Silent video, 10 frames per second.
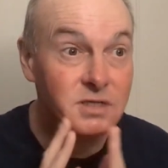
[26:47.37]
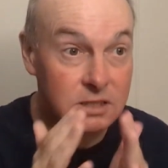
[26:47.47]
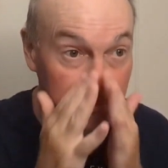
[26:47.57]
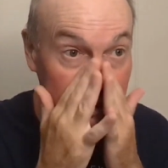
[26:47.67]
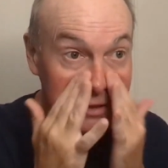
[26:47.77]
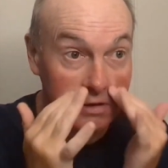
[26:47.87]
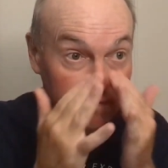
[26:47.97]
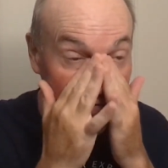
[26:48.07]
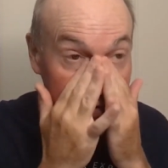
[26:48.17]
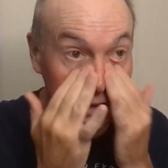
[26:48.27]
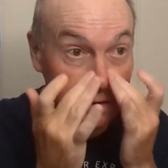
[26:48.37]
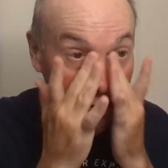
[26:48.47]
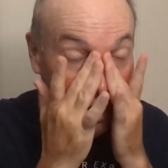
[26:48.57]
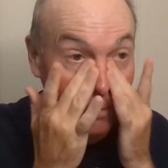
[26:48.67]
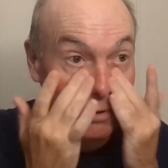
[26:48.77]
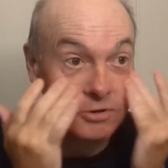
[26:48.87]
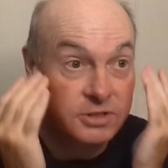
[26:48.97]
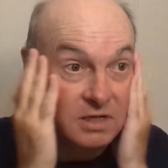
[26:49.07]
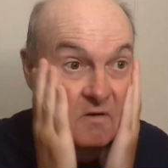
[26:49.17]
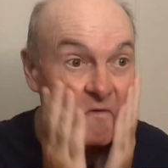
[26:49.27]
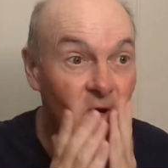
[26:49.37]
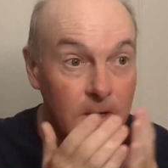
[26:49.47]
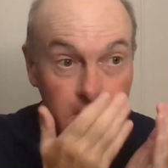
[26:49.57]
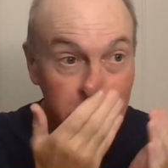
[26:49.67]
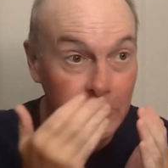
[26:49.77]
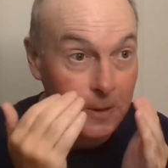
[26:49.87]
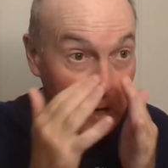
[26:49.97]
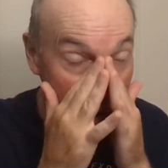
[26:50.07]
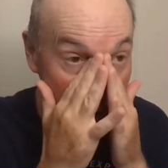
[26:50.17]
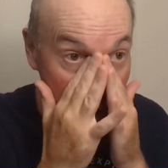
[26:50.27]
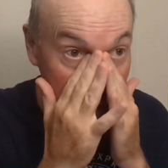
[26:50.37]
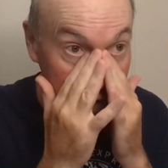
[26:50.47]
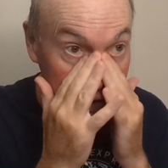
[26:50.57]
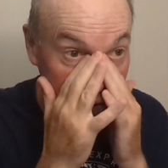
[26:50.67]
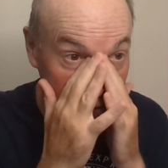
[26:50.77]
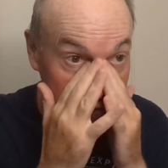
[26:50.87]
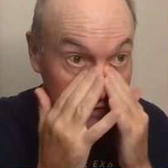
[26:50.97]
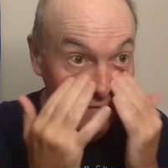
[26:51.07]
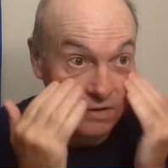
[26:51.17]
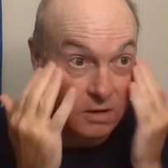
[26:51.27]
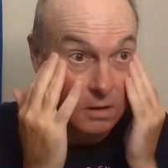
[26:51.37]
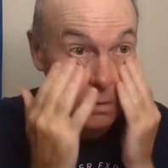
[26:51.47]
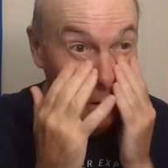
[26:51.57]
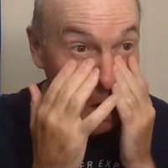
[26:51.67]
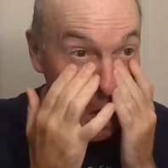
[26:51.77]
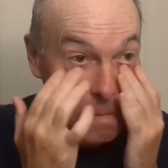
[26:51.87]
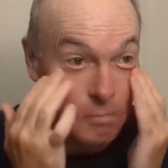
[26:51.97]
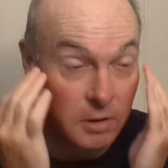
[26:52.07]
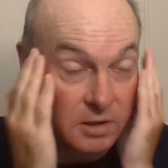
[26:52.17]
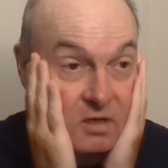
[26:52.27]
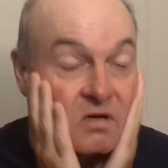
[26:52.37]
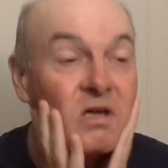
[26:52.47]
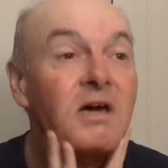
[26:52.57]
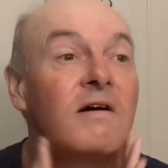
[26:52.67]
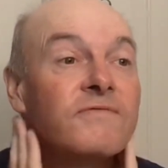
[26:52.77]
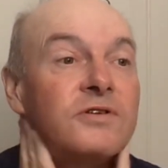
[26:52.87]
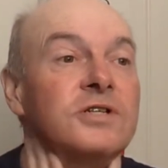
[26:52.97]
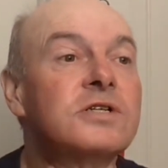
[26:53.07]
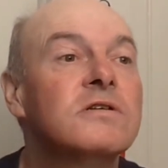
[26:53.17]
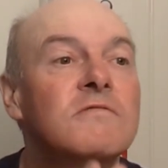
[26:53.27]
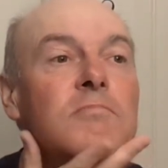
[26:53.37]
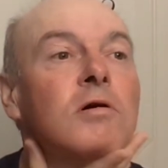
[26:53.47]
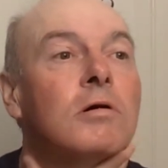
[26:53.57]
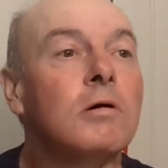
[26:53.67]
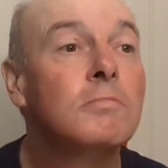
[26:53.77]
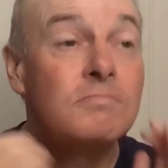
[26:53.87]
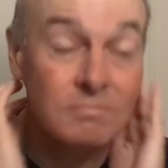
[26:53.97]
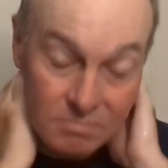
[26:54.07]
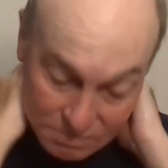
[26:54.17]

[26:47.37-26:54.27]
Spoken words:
just about almost every other Nivea Men aftershave balm.